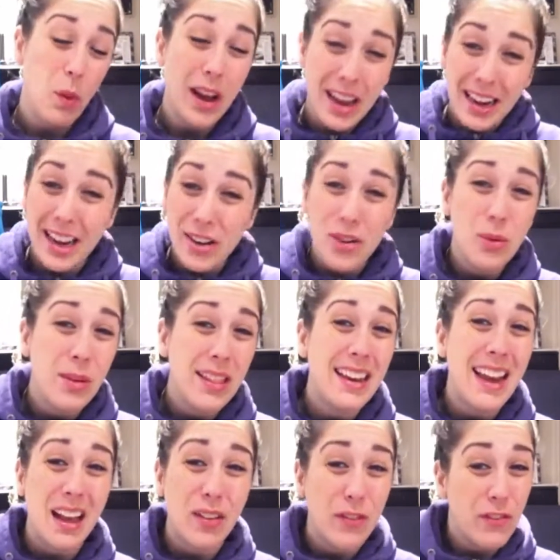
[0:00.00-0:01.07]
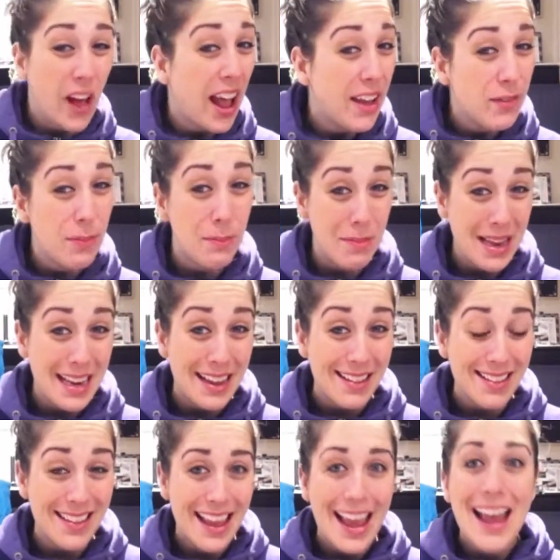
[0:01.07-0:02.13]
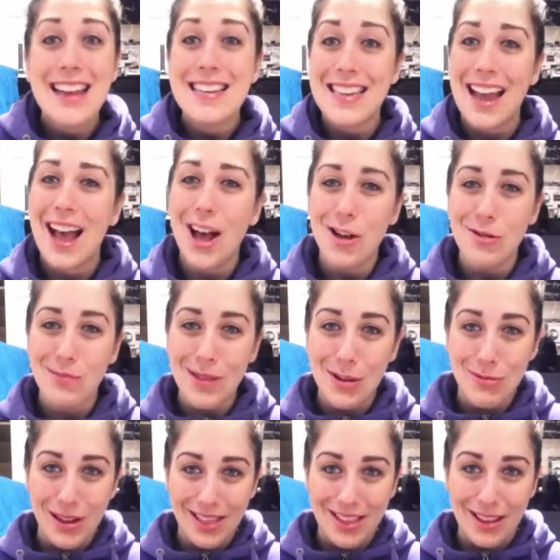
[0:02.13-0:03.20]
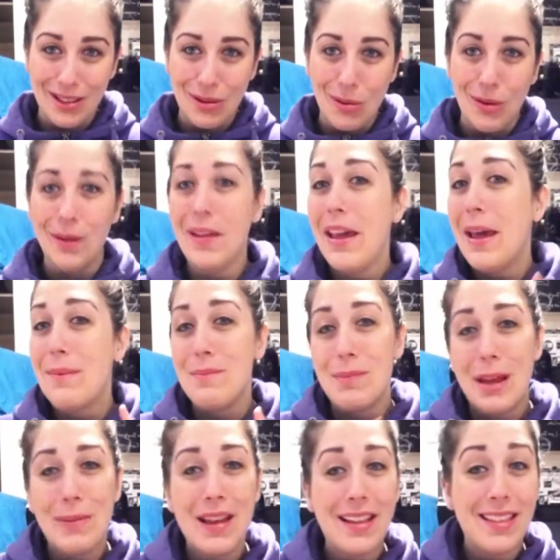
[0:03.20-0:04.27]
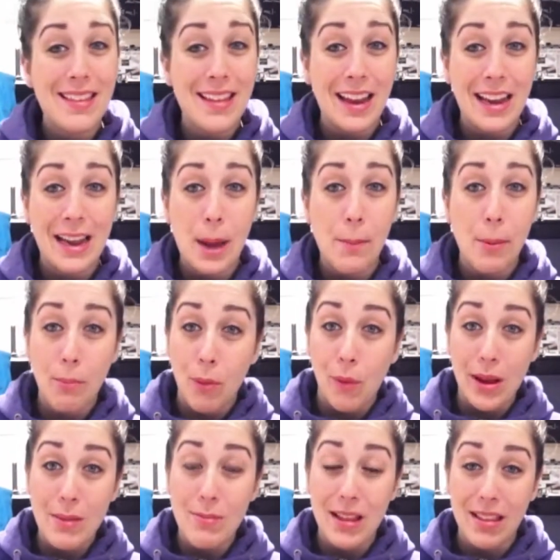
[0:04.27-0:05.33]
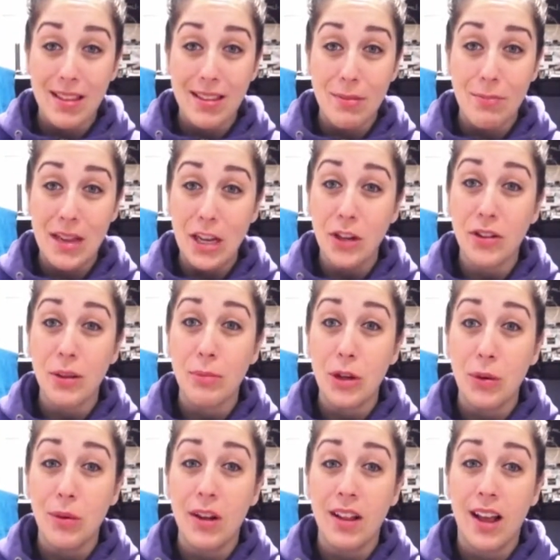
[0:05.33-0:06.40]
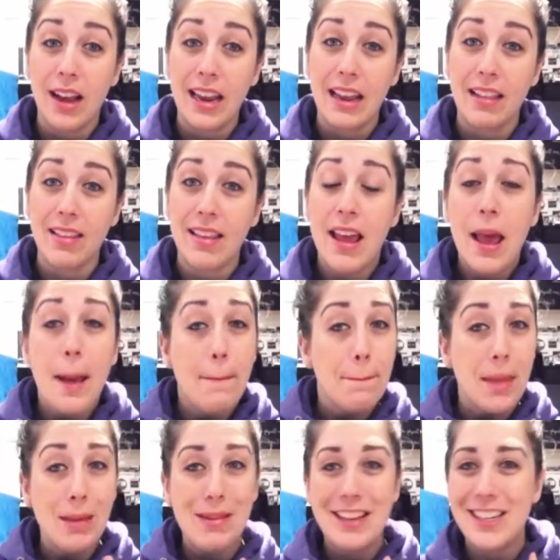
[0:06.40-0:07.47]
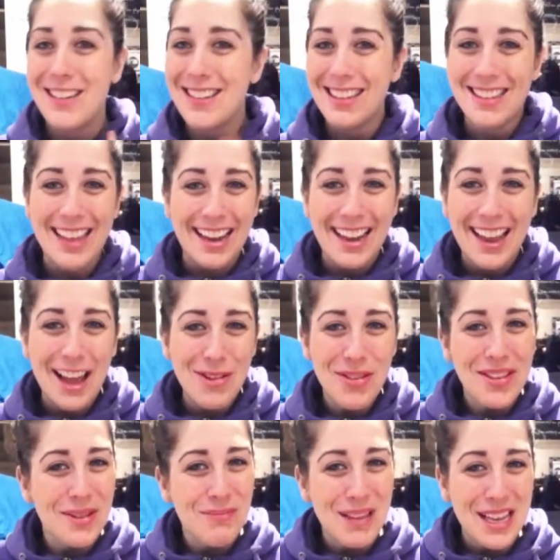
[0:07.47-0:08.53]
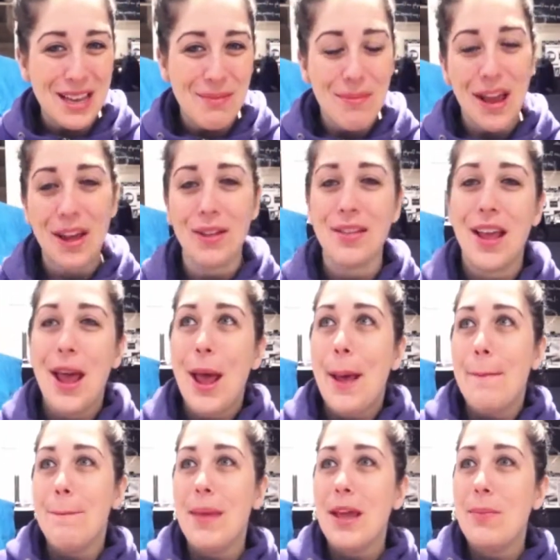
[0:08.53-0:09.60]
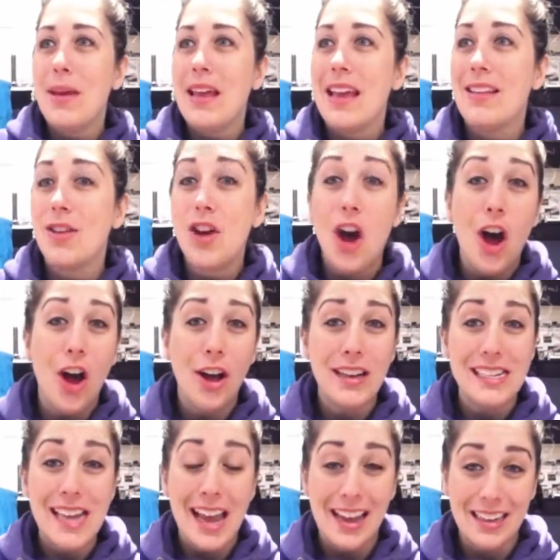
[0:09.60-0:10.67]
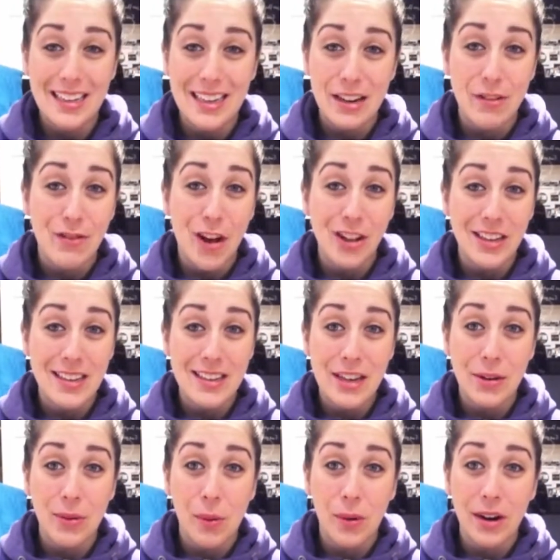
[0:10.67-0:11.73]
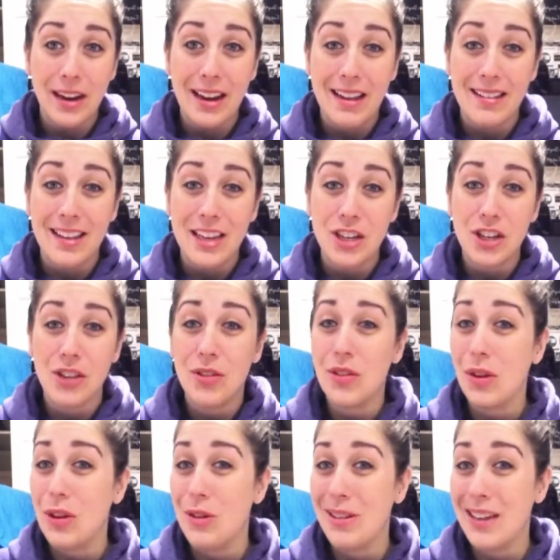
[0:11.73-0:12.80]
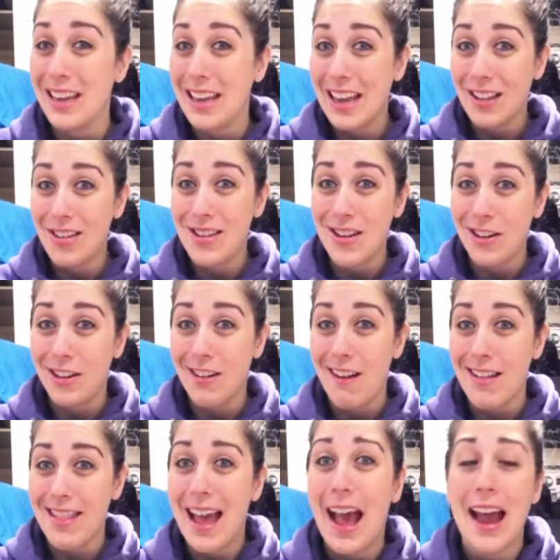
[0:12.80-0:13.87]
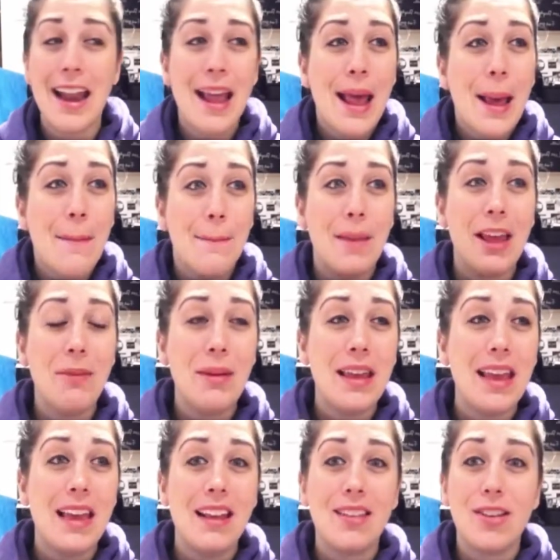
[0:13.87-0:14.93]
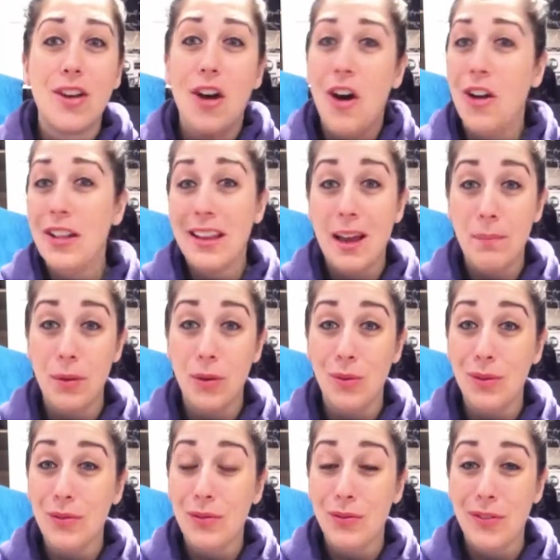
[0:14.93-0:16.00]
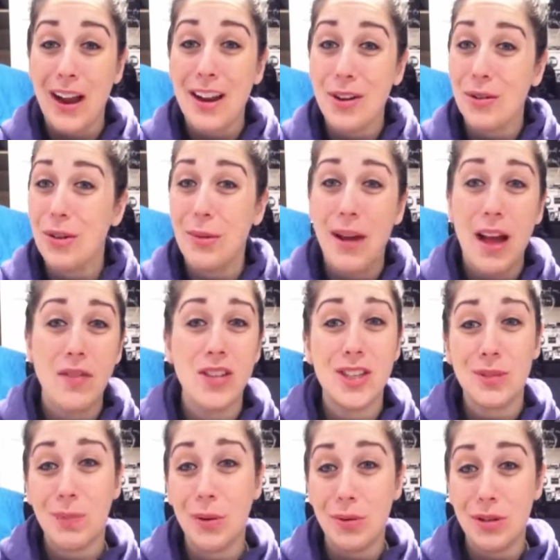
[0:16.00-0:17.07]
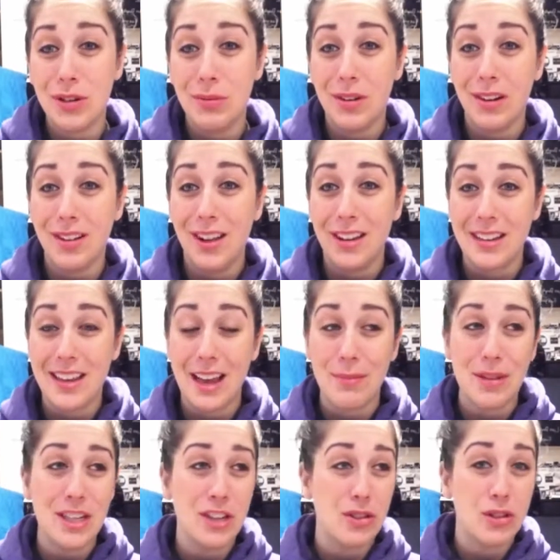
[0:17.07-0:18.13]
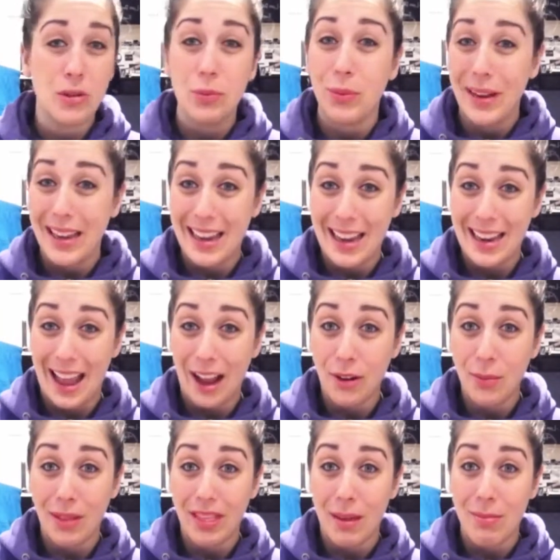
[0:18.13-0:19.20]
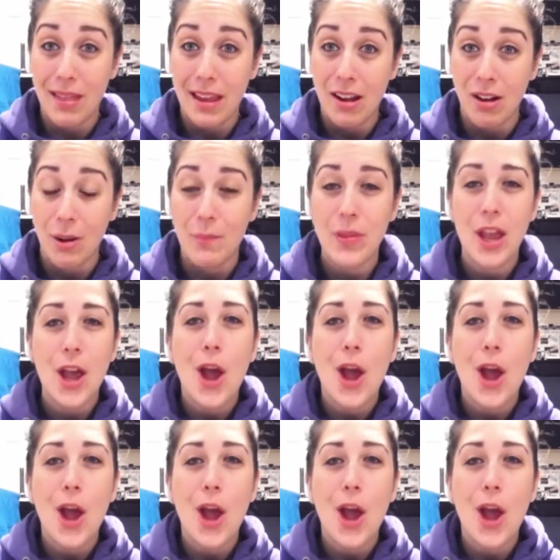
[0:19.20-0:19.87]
What can I do in the next 5 minutes to help me with this goal? Maybe it's setting up appointments to meet some new clients. Maybe it's just sending out some emails. Maybe it's contacting a volunteer organization so you can get started on that. Maybe it's calling up an old friend who you haven't spoke to in a long time and just to reconnect with them there.